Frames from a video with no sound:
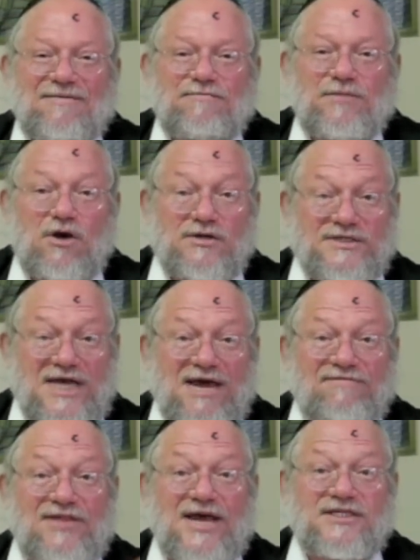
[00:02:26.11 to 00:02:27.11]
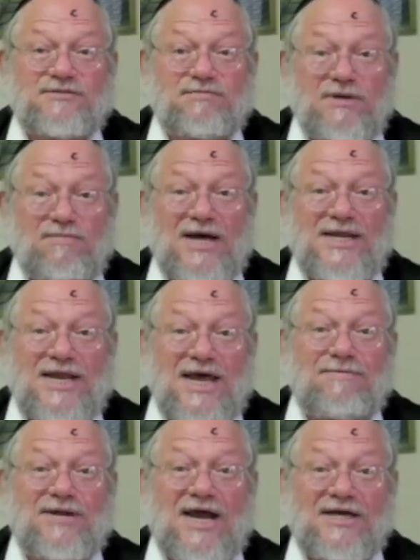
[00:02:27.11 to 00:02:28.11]
because they have asked me my
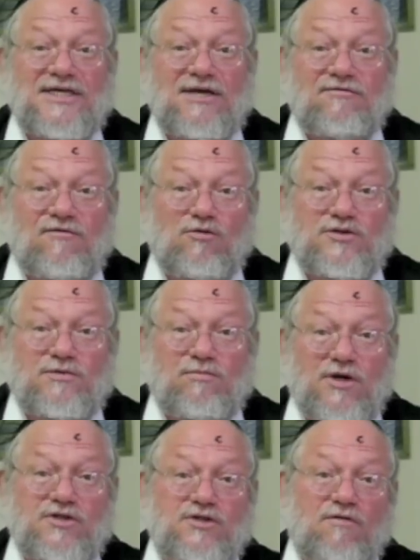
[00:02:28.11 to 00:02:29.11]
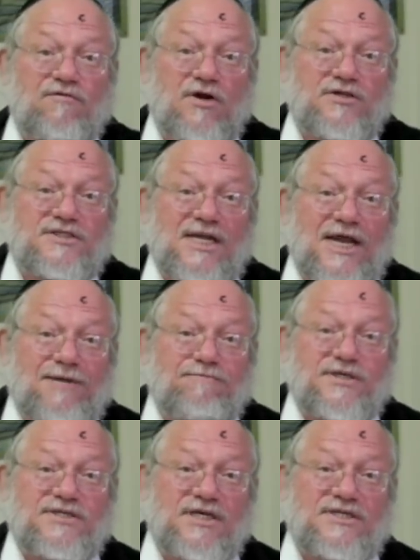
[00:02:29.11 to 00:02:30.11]
name and I said Rosenberg. So first they let
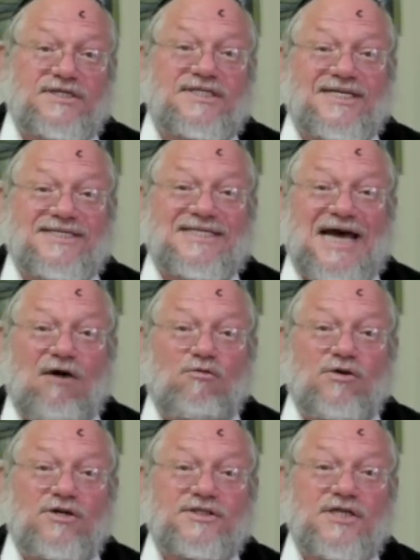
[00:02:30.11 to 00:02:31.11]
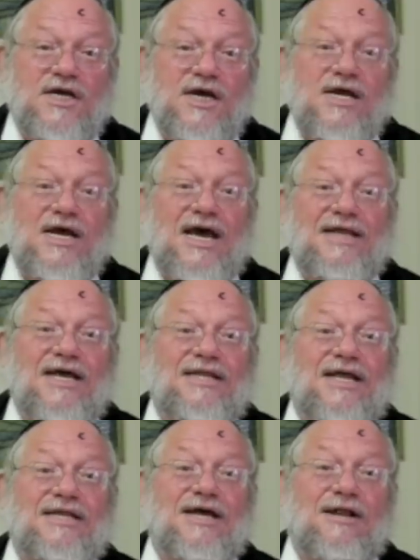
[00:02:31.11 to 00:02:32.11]
me sit 6 hours and
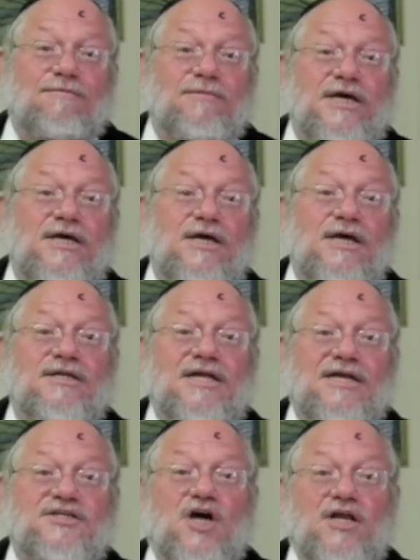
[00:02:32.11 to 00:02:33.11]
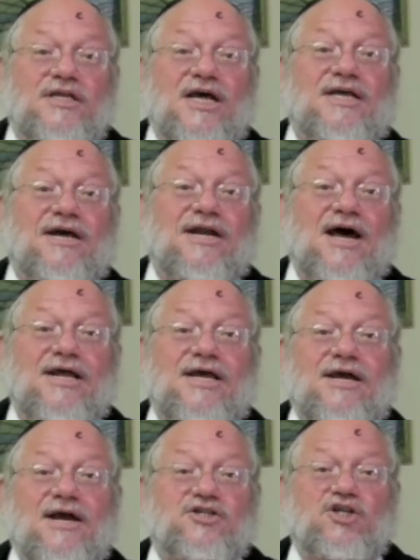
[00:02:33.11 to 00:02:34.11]
then they tell me that Sunday they're not
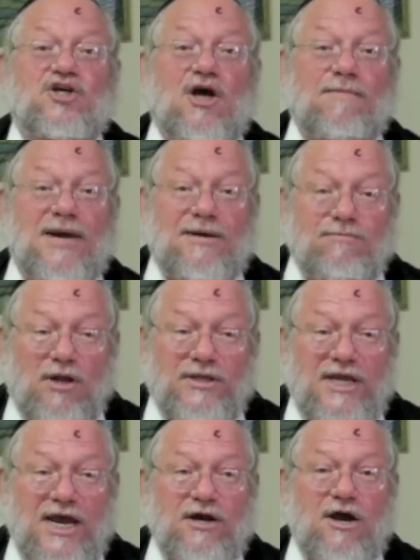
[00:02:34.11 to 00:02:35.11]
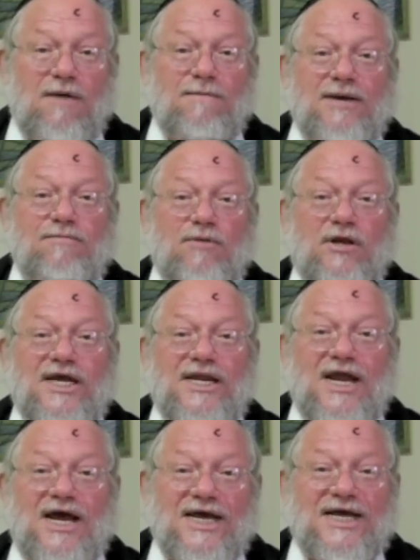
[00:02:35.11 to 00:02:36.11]
here, I should come back Monday. I come back
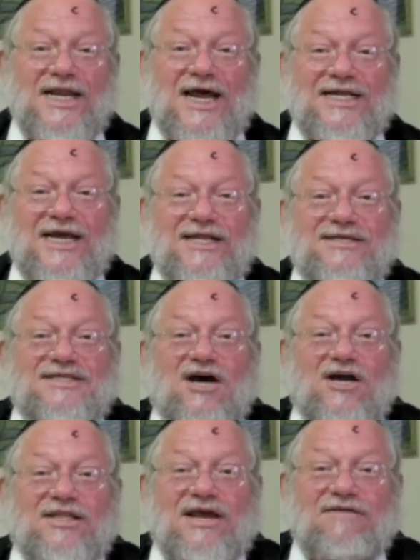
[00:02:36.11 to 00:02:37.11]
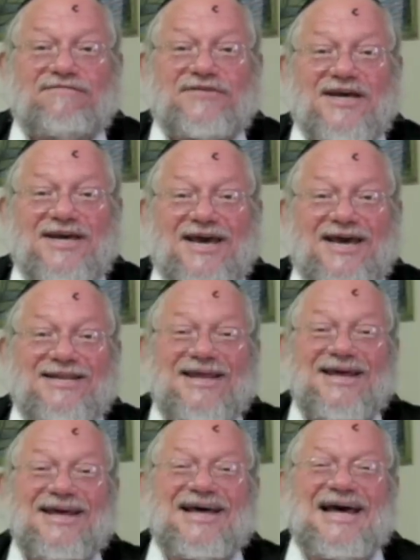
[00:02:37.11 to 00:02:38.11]
Monday, 9 o'clock, they start laughing again.
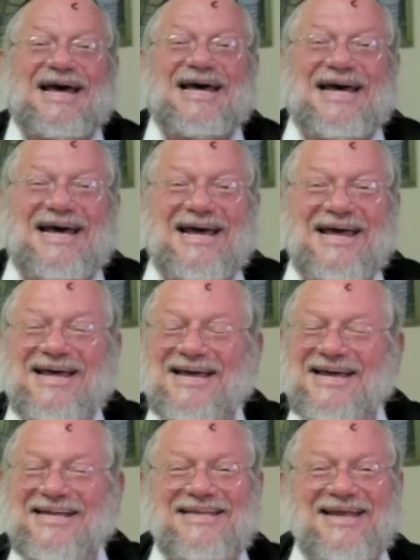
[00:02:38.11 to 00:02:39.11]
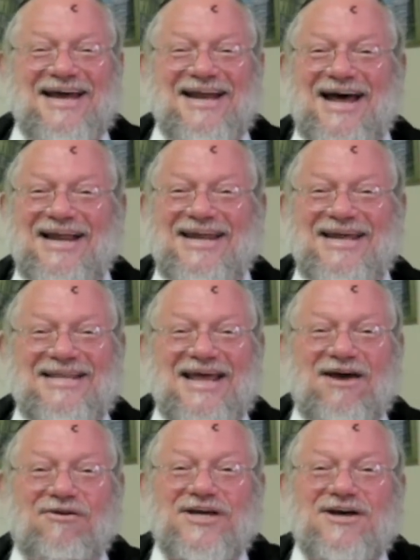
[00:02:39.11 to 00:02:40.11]
They're not here,
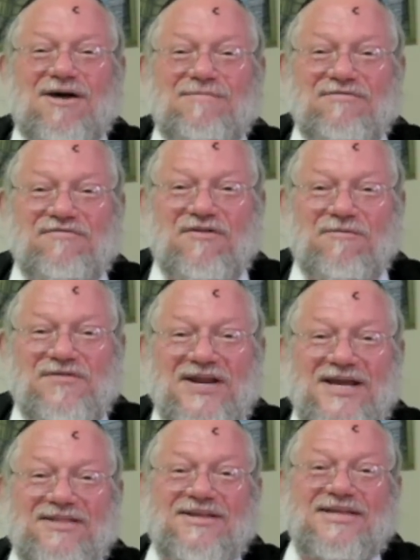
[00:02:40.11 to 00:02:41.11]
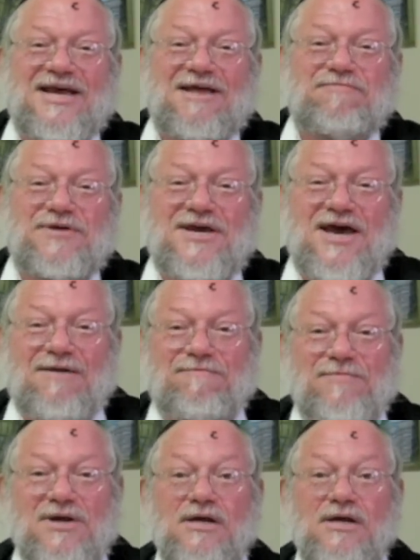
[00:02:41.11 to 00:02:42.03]
they only come in from 3 to 10 p.m.